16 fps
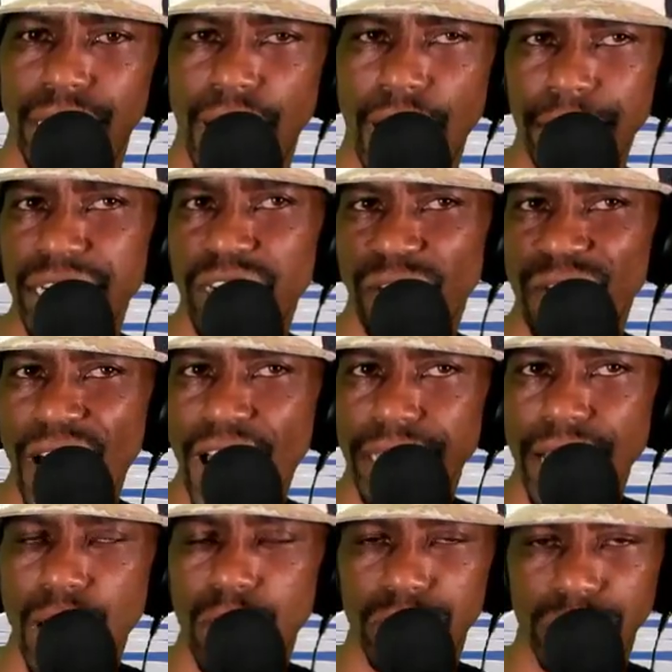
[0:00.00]
I need to
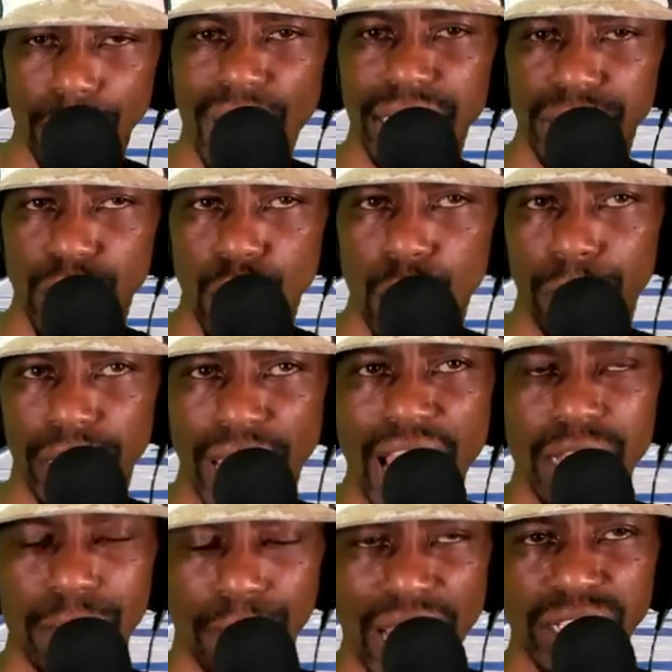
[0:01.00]
find out. Somebody tell me.
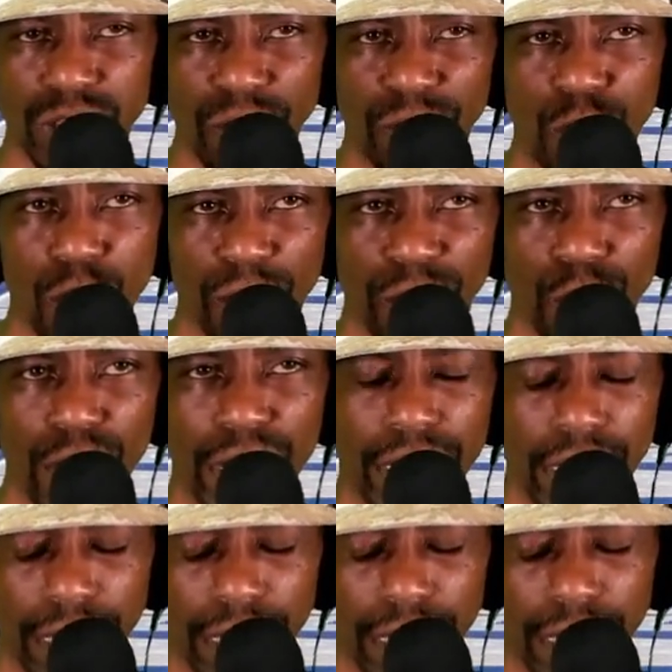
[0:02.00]
I'm asking for a friend.